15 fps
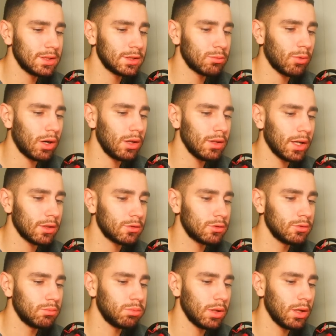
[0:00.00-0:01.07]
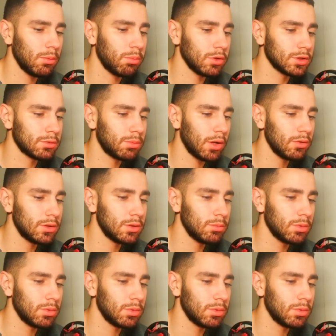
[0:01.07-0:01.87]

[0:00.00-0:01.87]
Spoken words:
is why I like to play Prosperity,